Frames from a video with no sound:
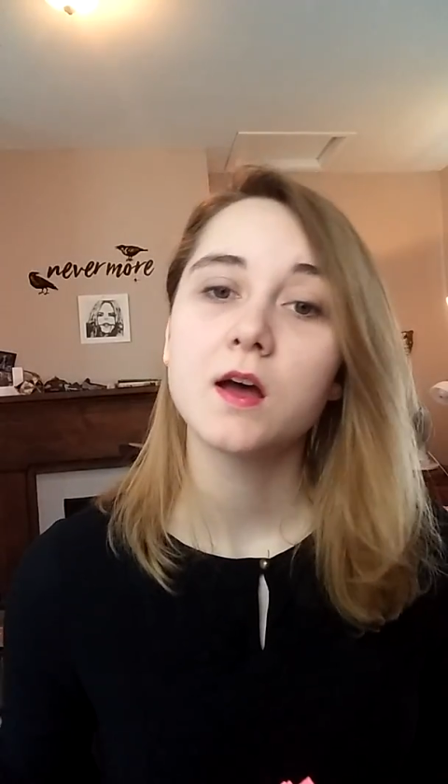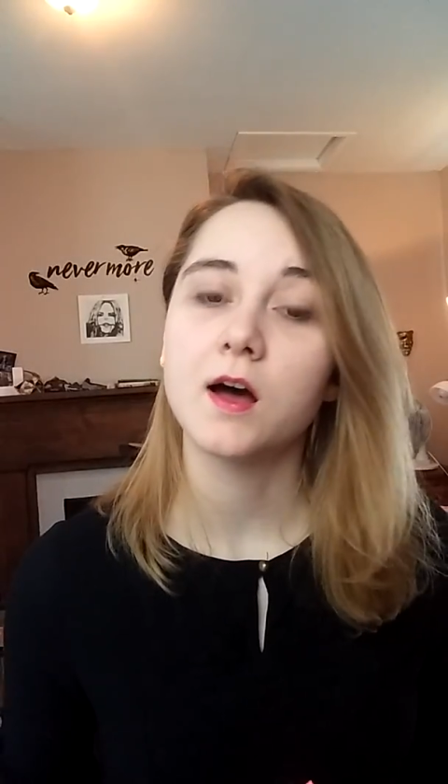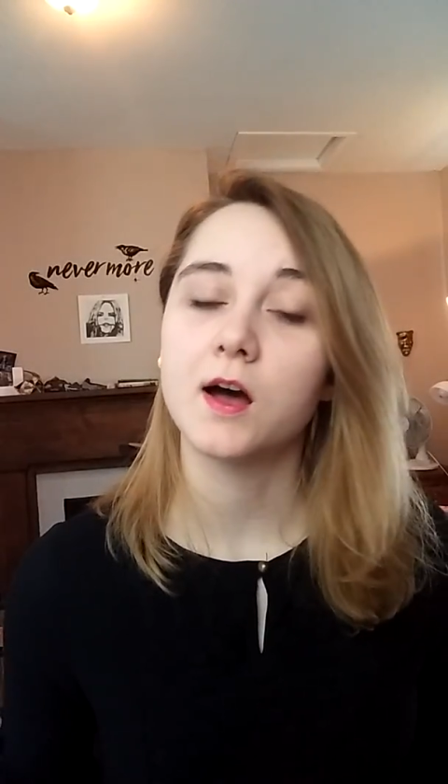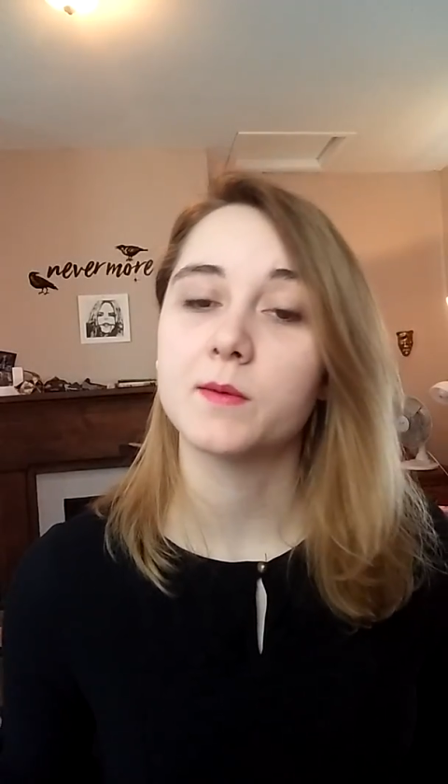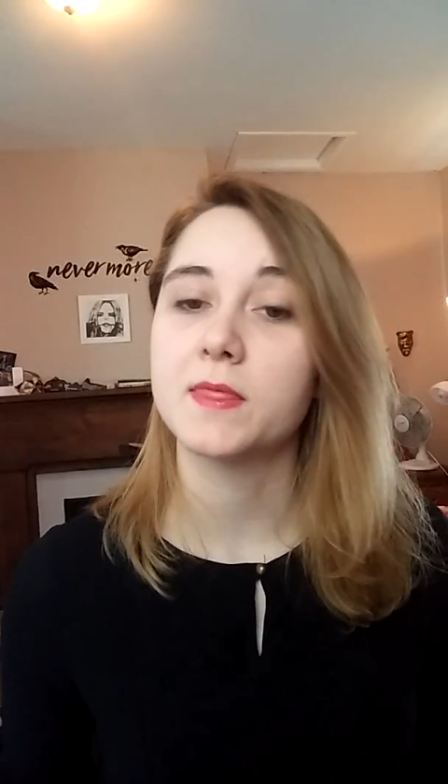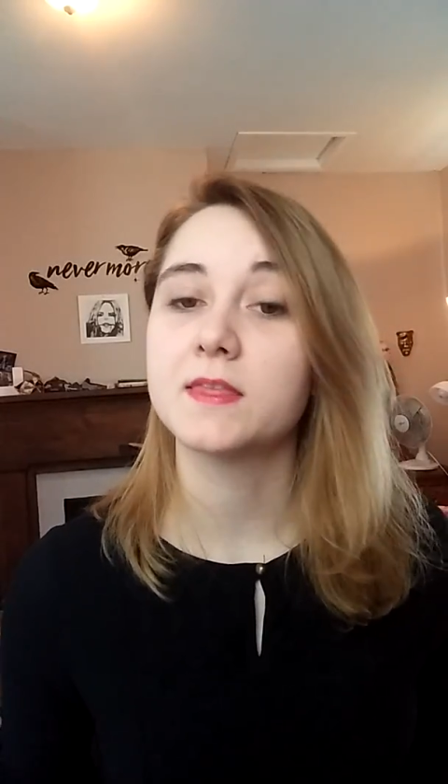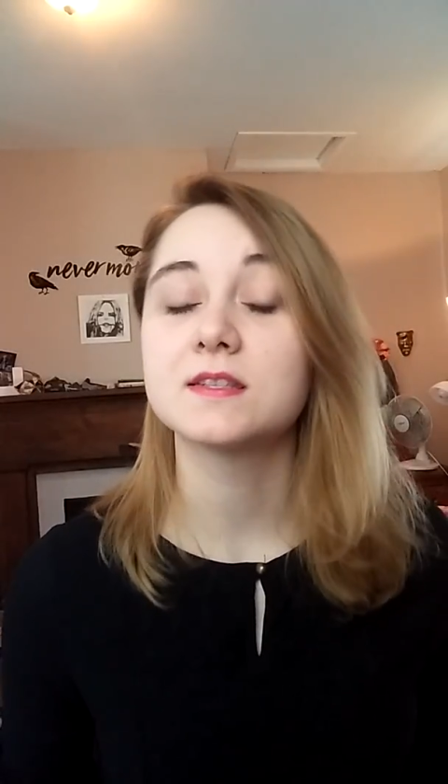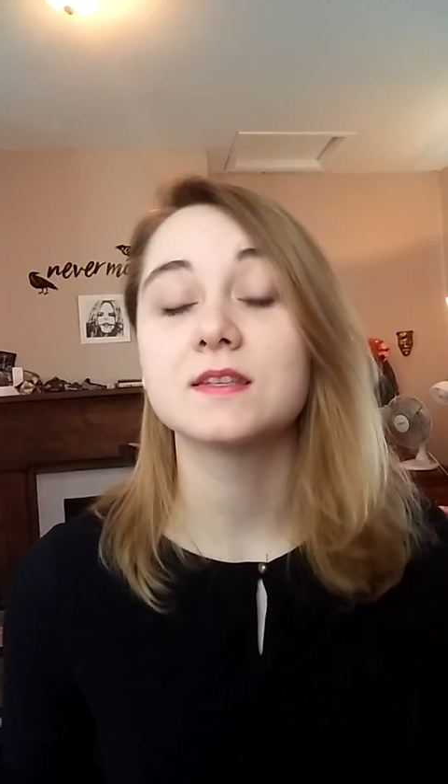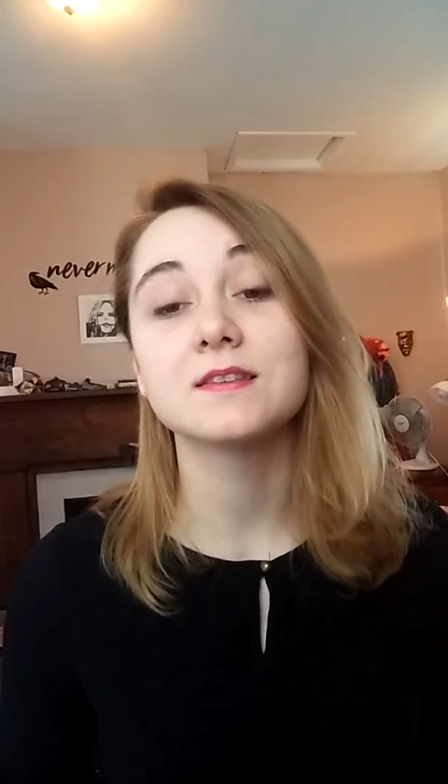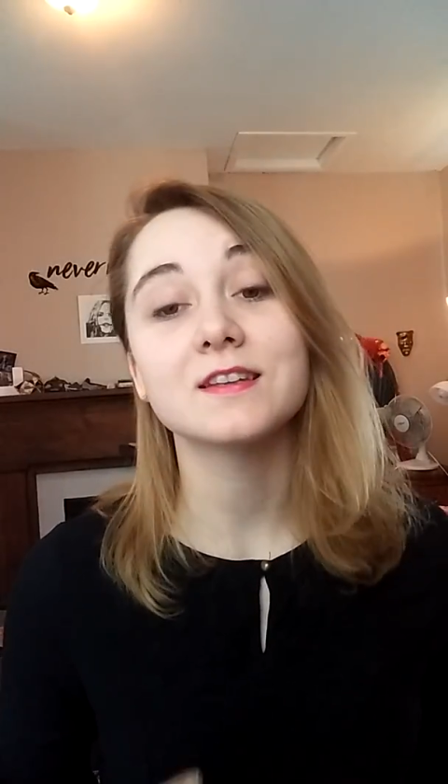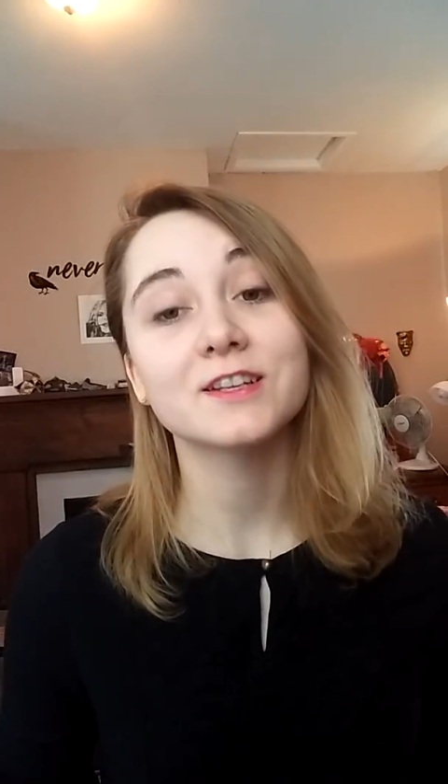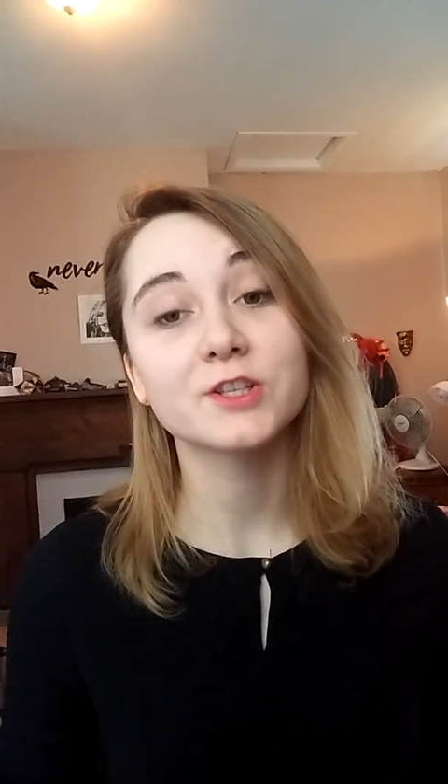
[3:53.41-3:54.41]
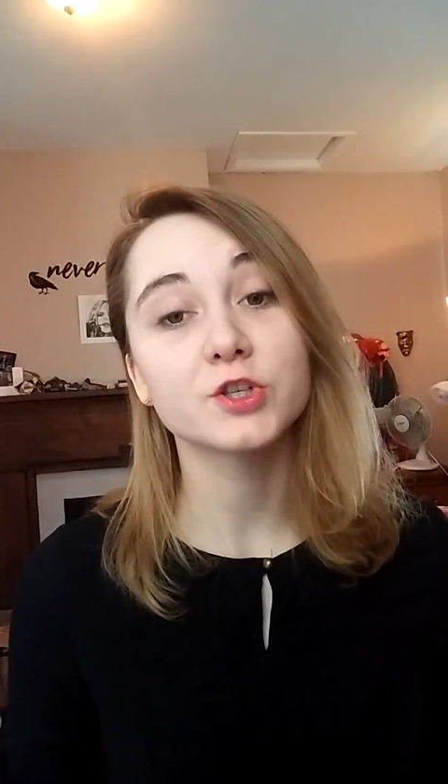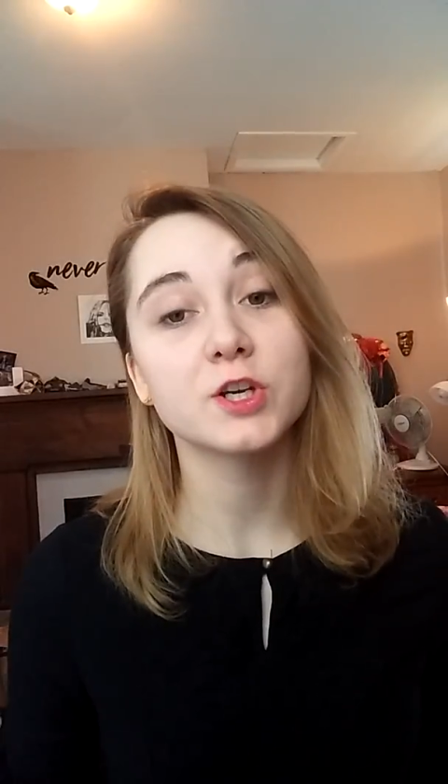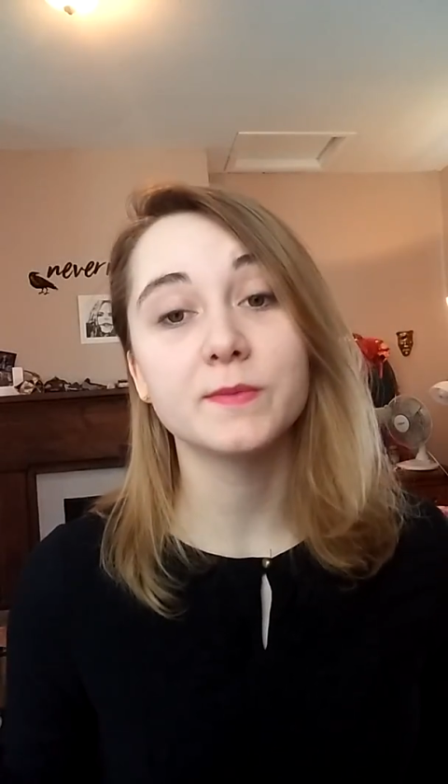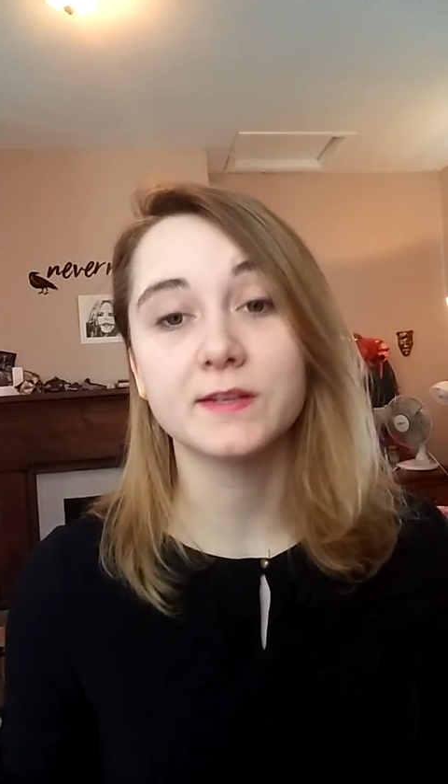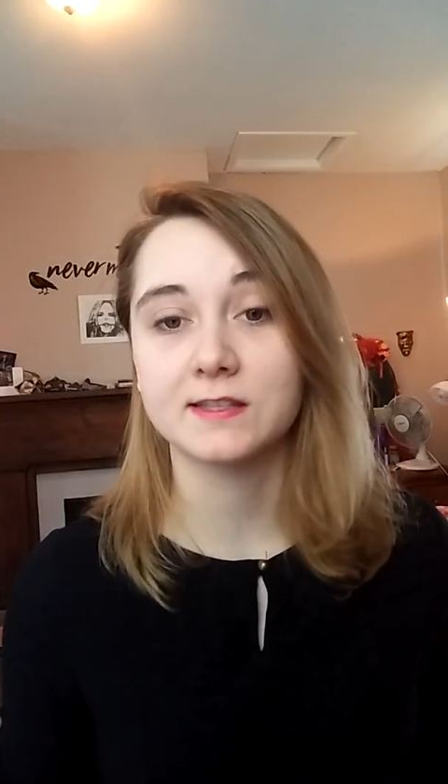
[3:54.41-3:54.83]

and this is an extreme